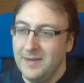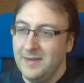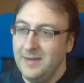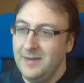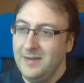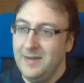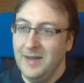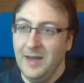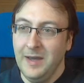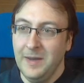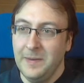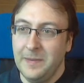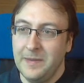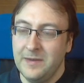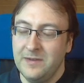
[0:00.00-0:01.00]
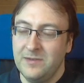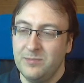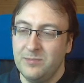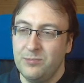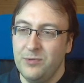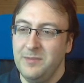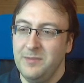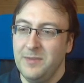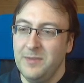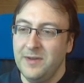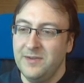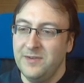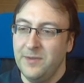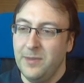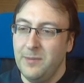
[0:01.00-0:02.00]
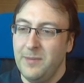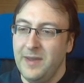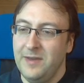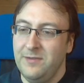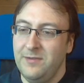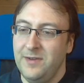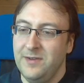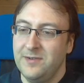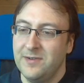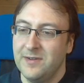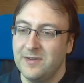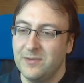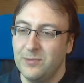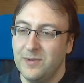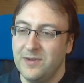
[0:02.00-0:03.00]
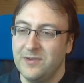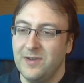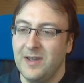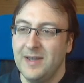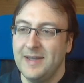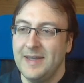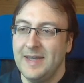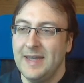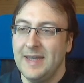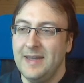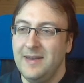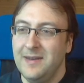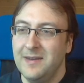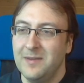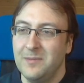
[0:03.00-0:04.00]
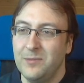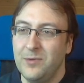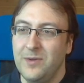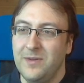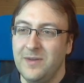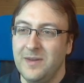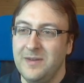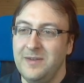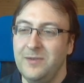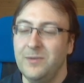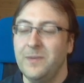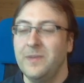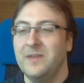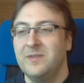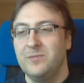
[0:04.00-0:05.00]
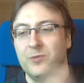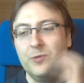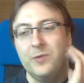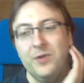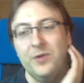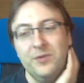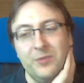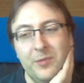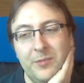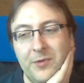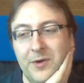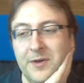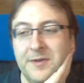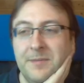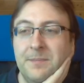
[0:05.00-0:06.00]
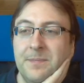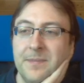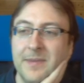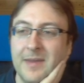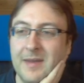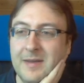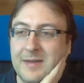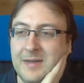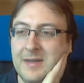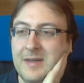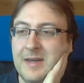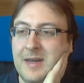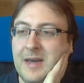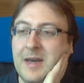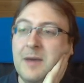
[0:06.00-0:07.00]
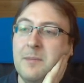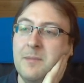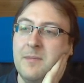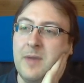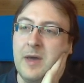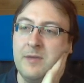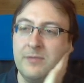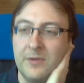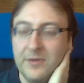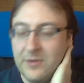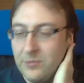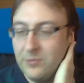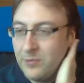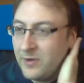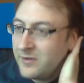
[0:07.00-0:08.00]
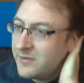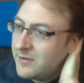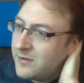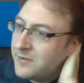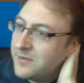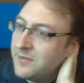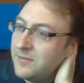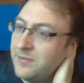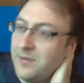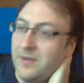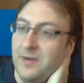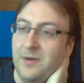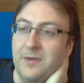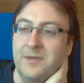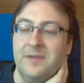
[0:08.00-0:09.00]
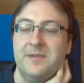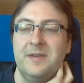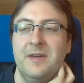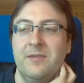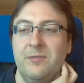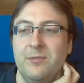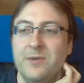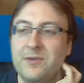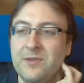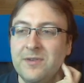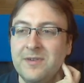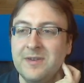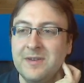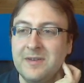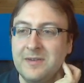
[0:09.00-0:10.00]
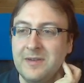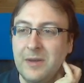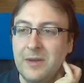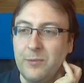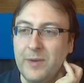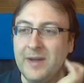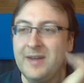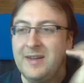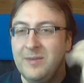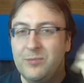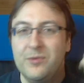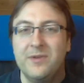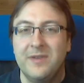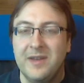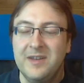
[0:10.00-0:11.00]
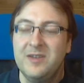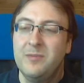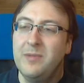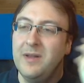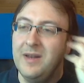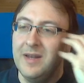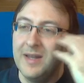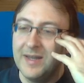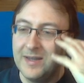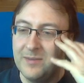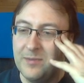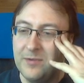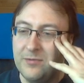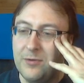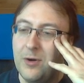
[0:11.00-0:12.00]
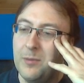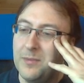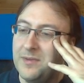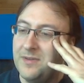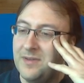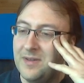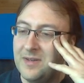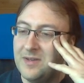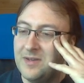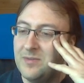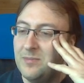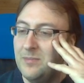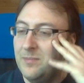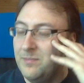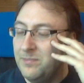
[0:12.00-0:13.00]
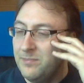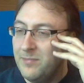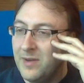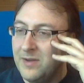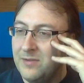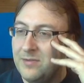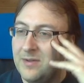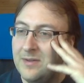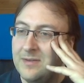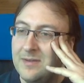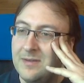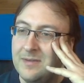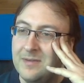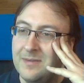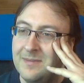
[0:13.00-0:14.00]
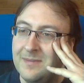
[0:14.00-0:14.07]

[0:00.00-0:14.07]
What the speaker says: Yeah, and that's pretty much the main features which I can present you in this progress report. I've also worked a lot on stuff which isn't directly presentable, like performance and bug fixes.